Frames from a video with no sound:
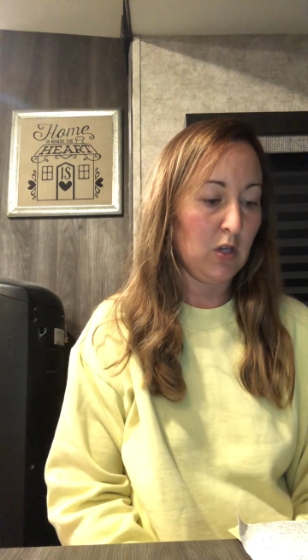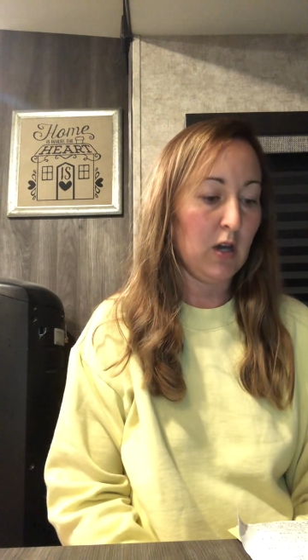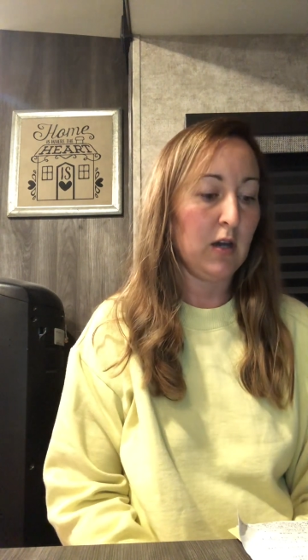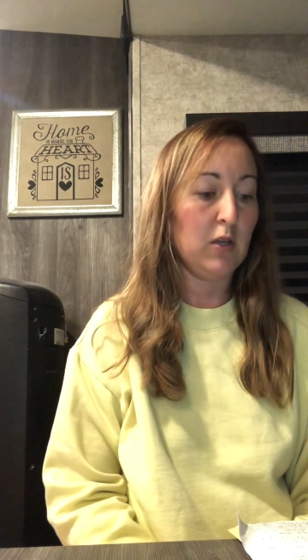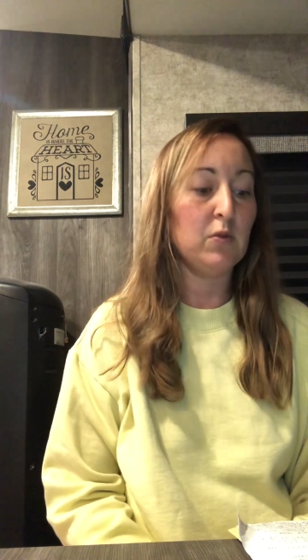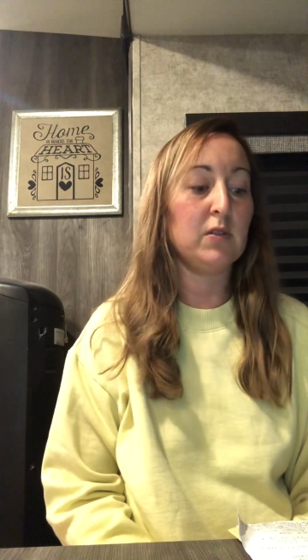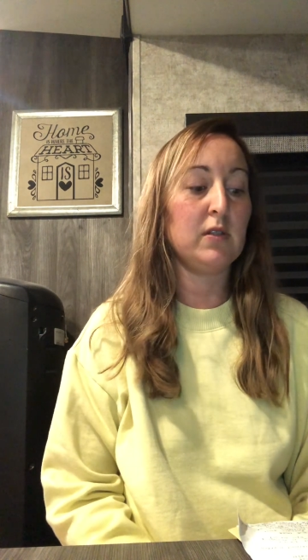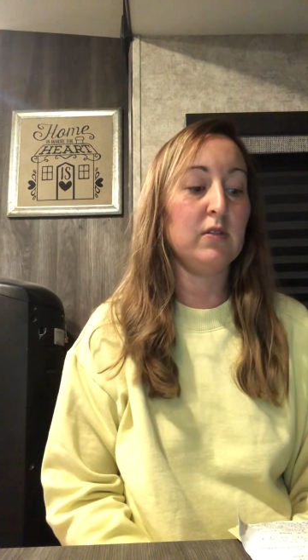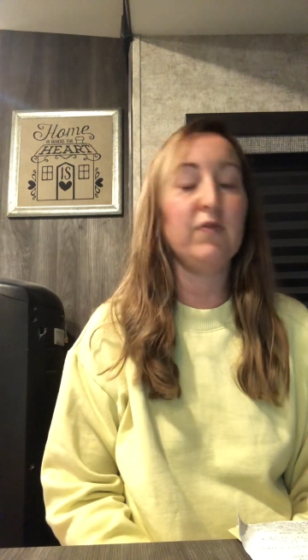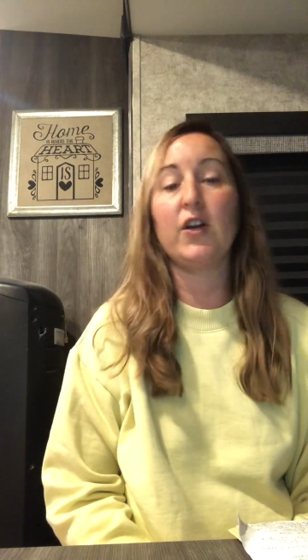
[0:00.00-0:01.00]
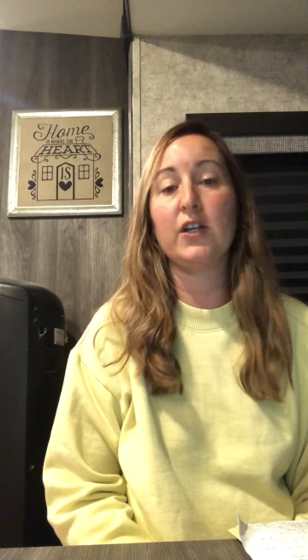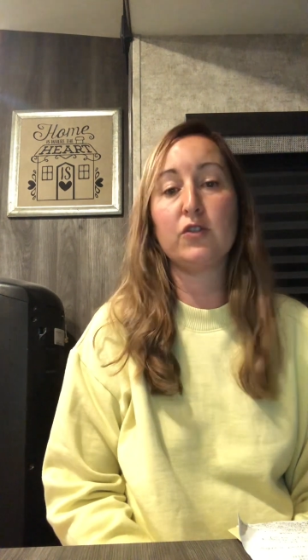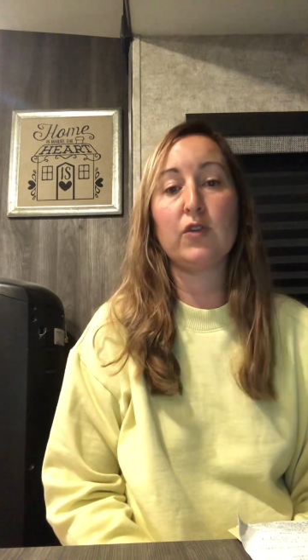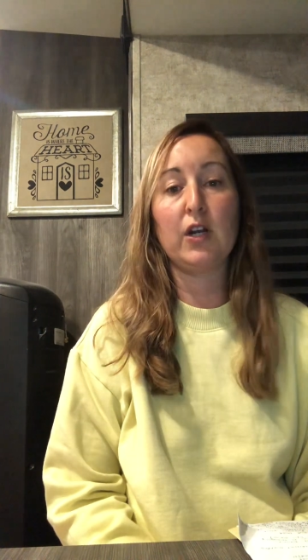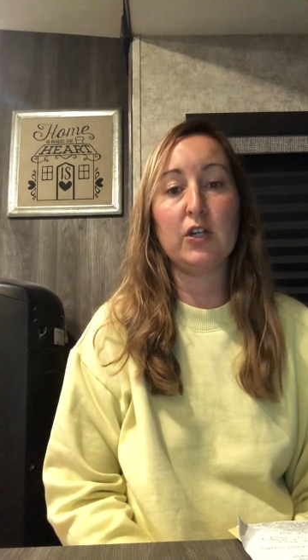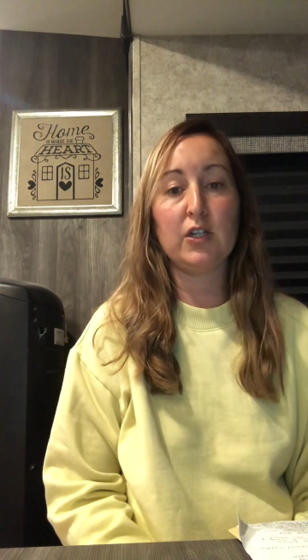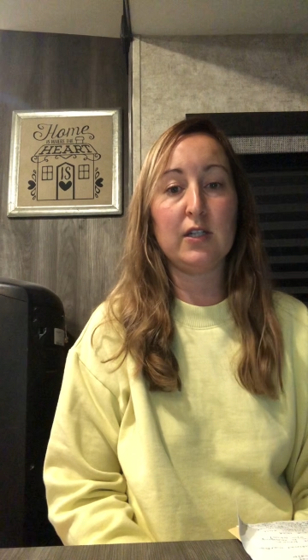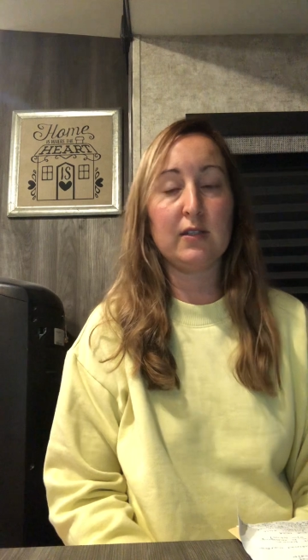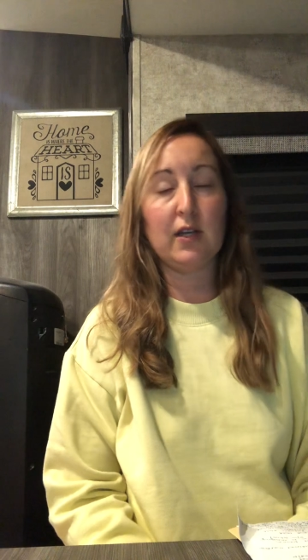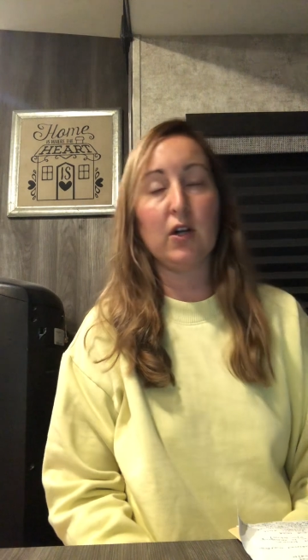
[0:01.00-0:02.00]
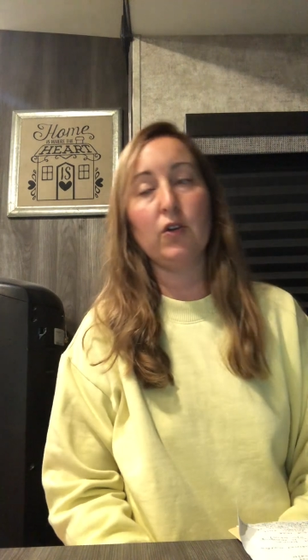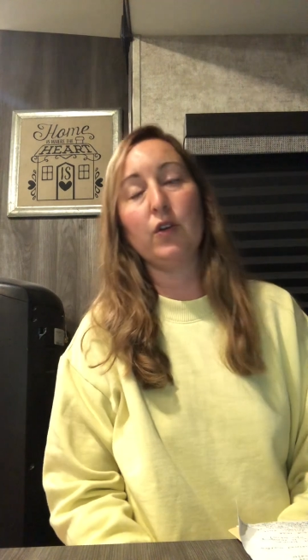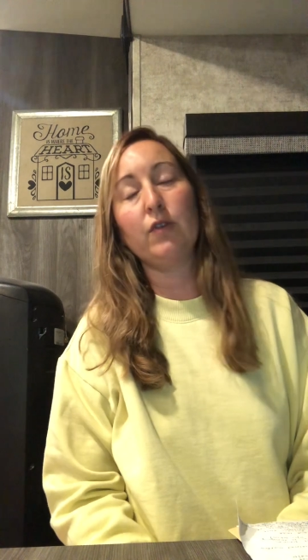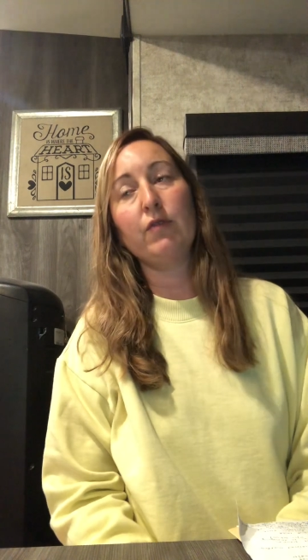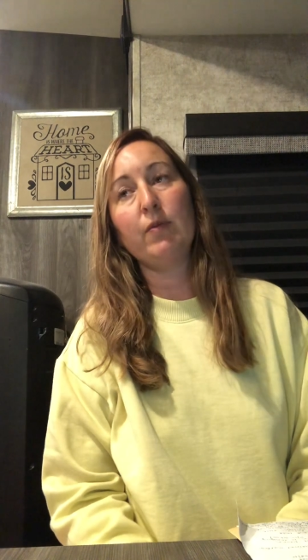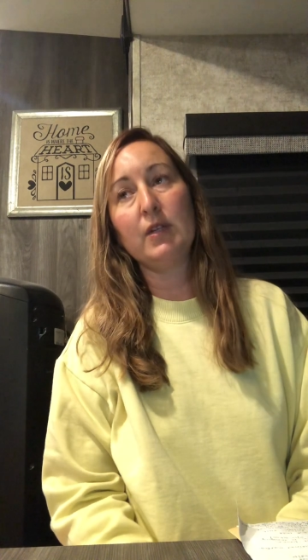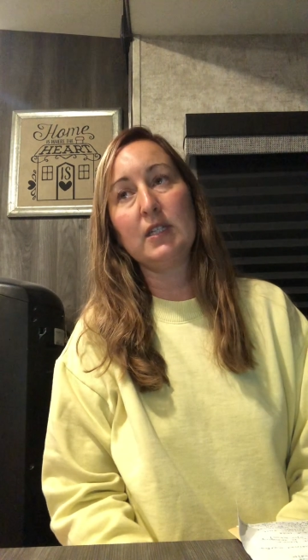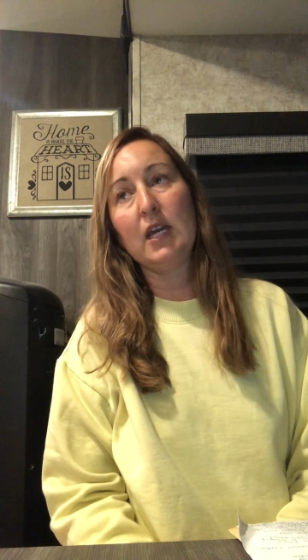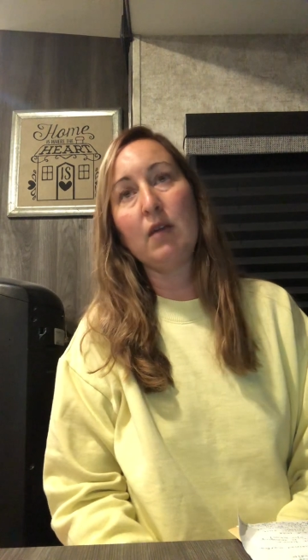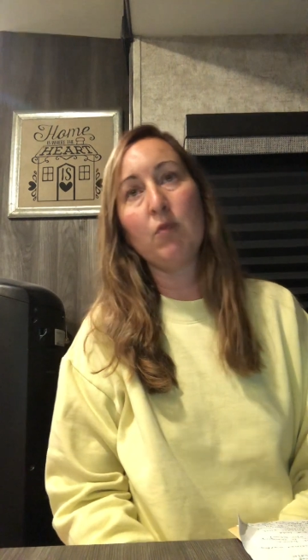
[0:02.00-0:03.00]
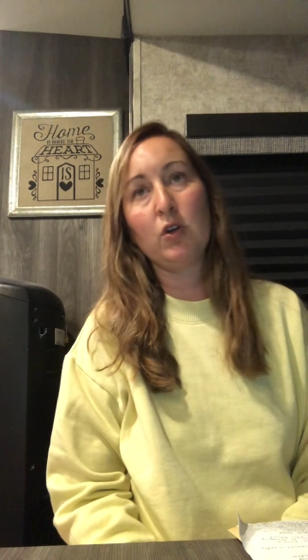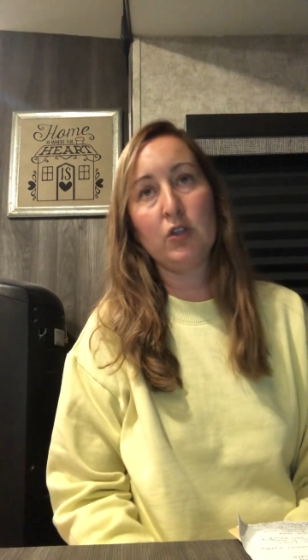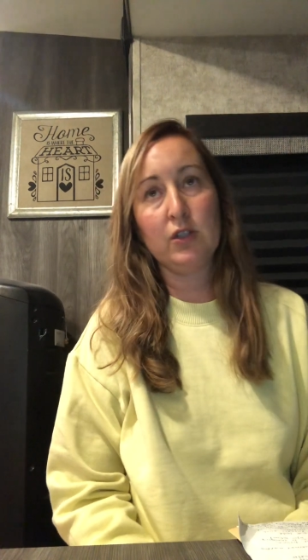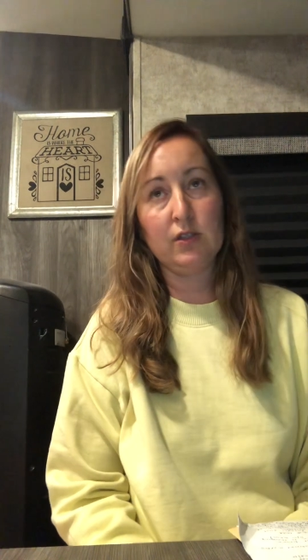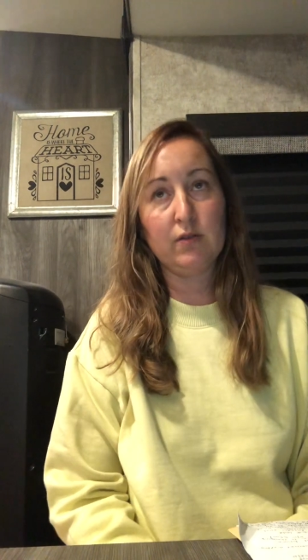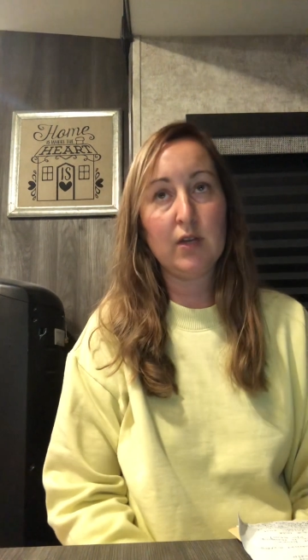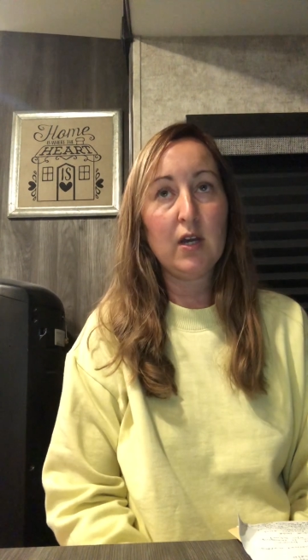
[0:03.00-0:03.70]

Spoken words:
use various strategies that are learned from the team or just